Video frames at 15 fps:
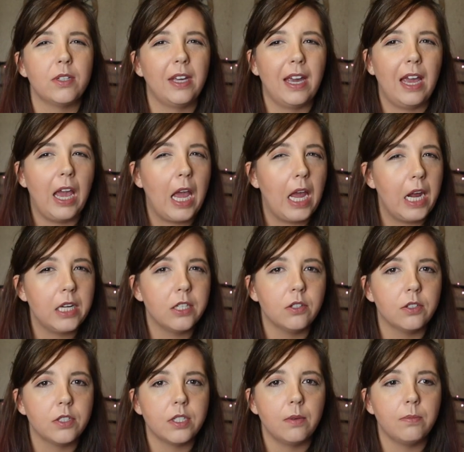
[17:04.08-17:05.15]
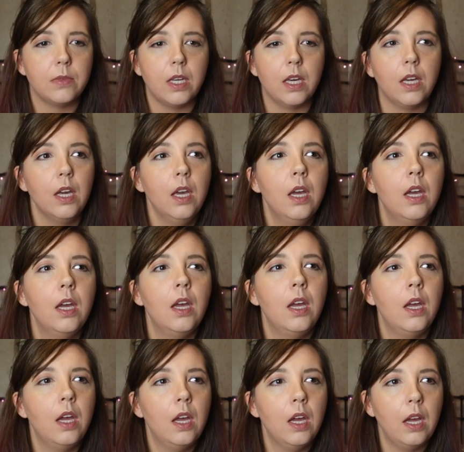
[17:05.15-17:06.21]
like 8 or something,
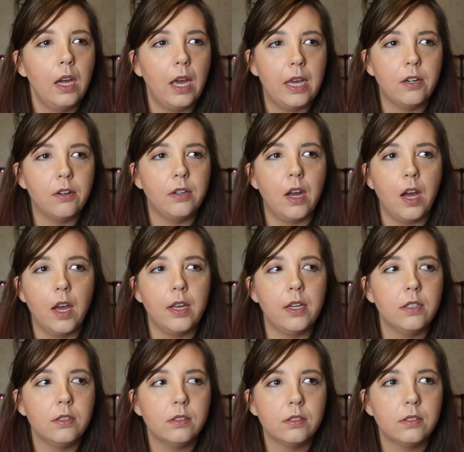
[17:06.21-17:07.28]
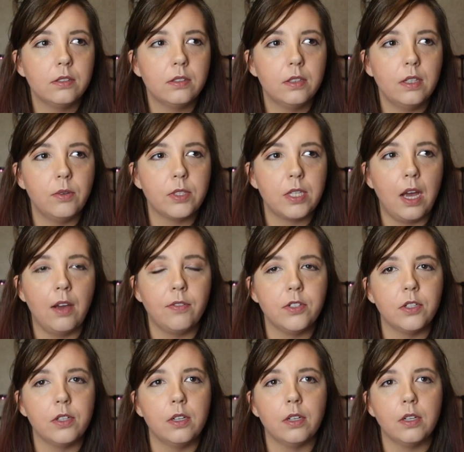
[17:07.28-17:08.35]
8 or 9. It was
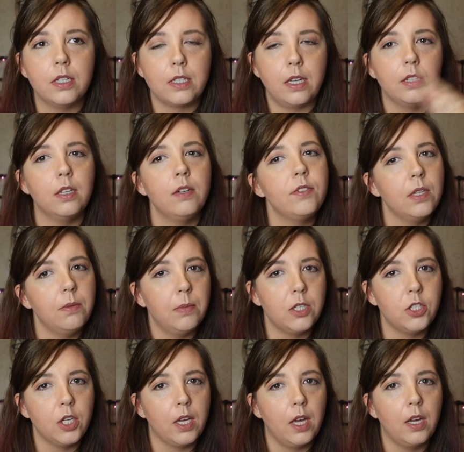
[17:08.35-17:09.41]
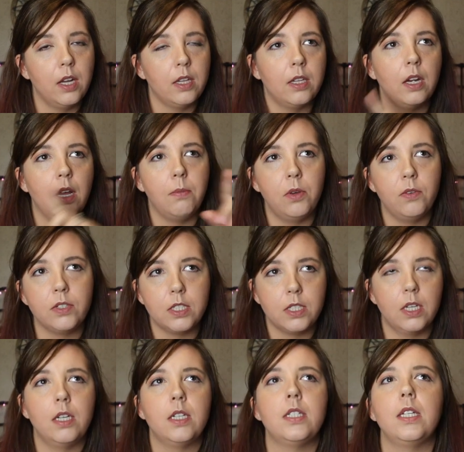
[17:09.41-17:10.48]
after, because I lived in Michigan and then I moved to
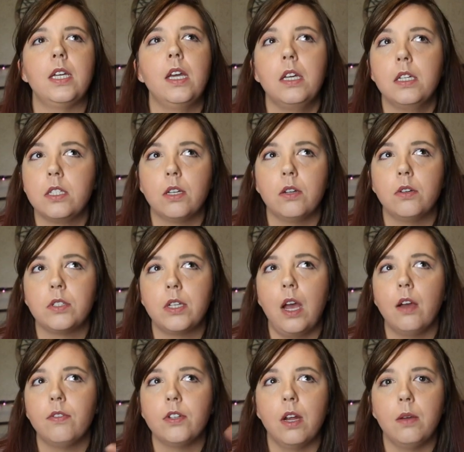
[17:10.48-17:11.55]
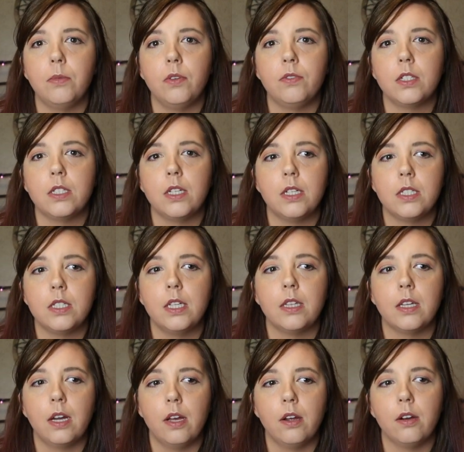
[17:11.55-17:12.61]
Tennessee. So it was after I moved to Tennessee
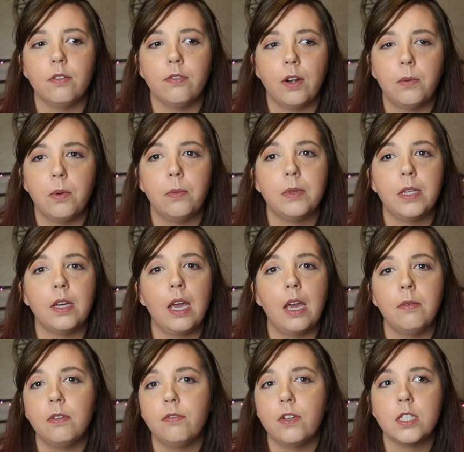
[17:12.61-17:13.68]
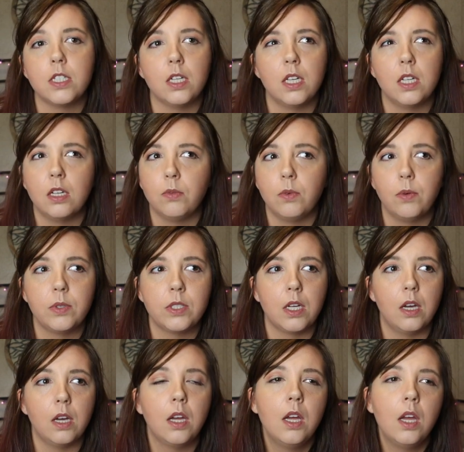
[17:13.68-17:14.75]
that I heard from them, and they came and visited, and we went
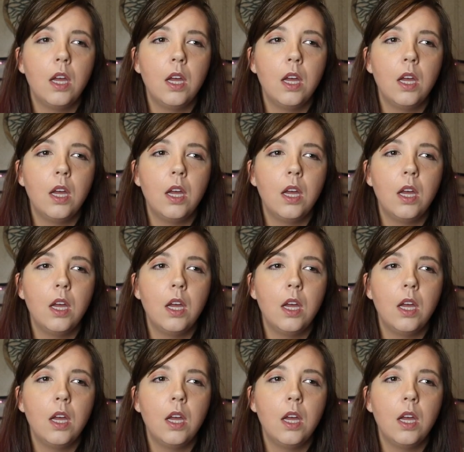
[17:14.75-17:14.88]
to,